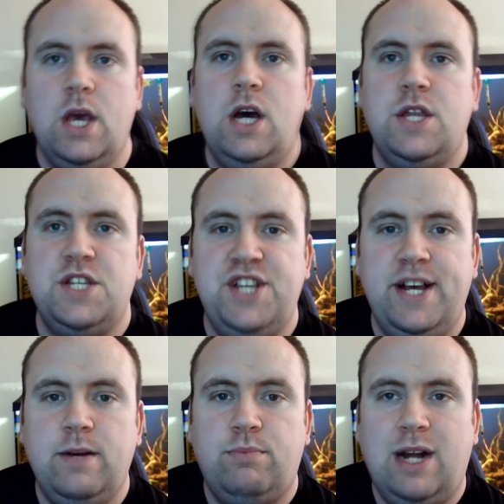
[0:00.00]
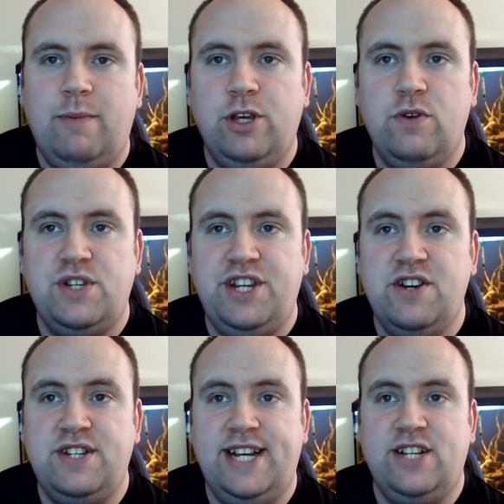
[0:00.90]
The second parameter you will see in your
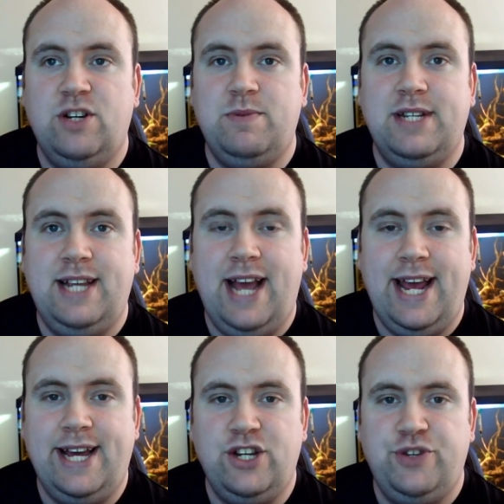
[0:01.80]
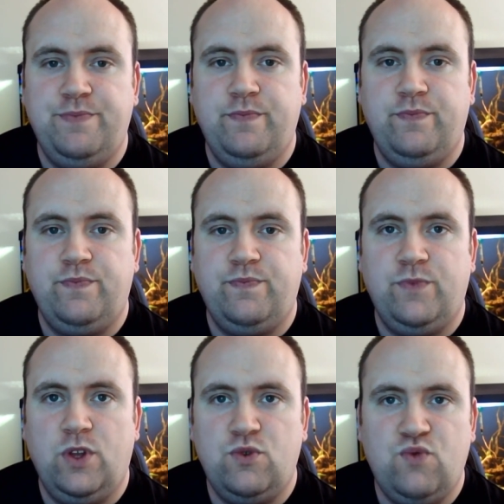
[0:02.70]
test strips is KH,
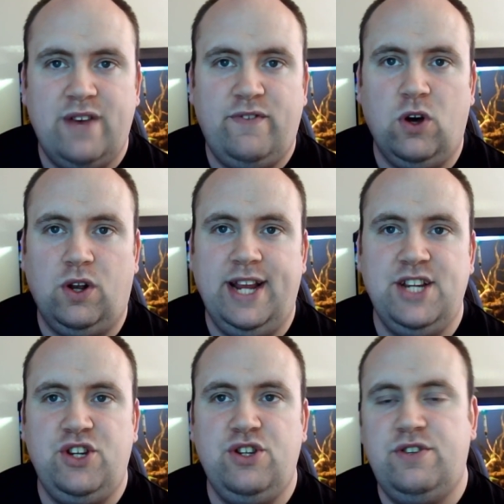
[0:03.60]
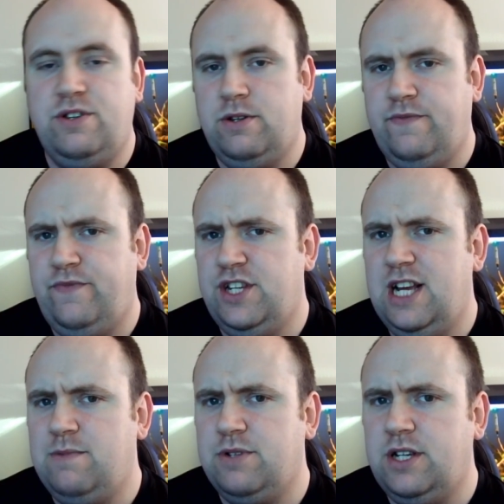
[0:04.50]
which rather oddly is used for the
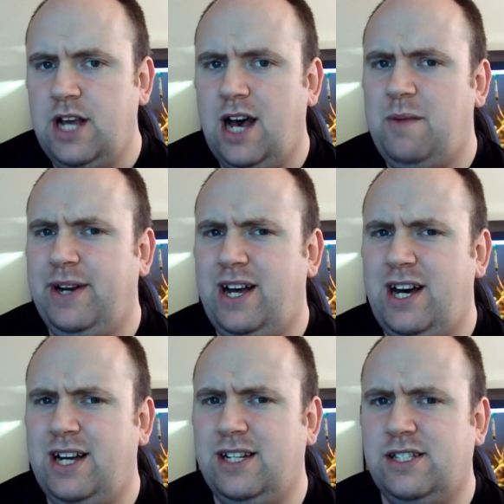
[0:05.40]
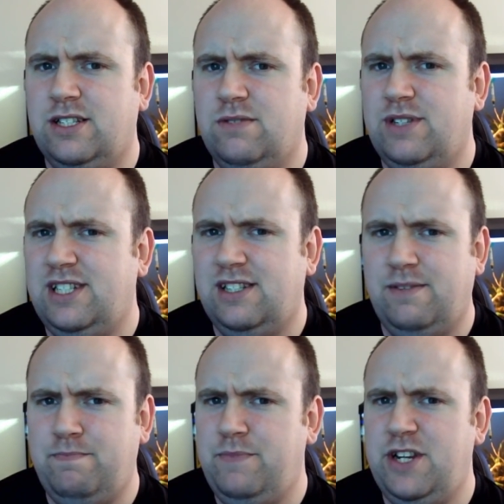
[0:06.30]
terms carbonate hardness, which is
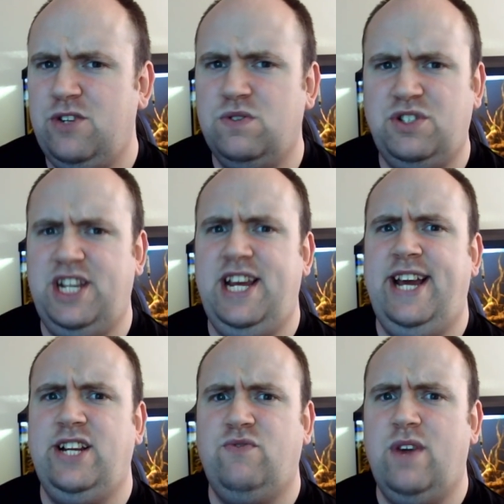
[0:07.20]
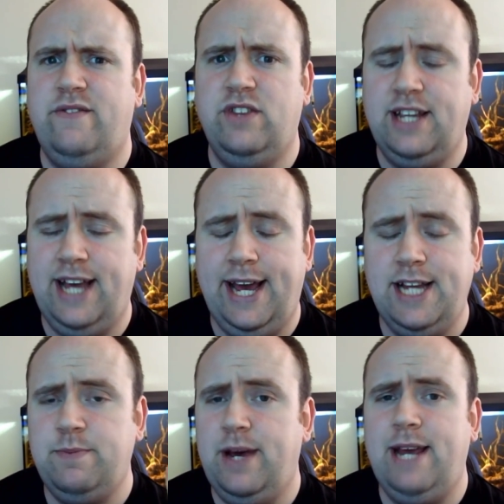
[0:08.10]
initials CH rather than
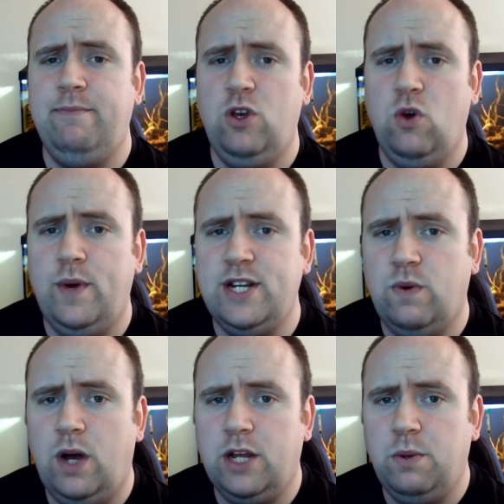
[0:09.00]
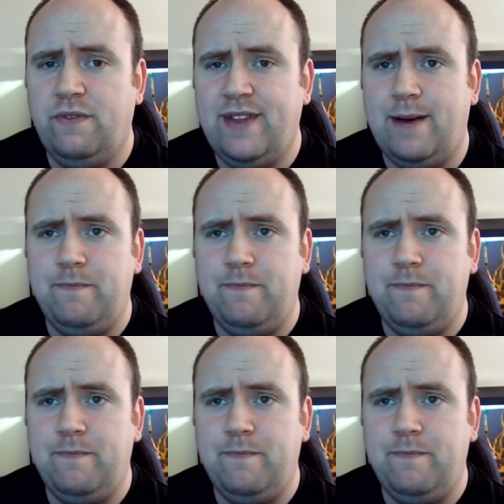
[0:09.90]
KH, but hey, who are we to argue with that?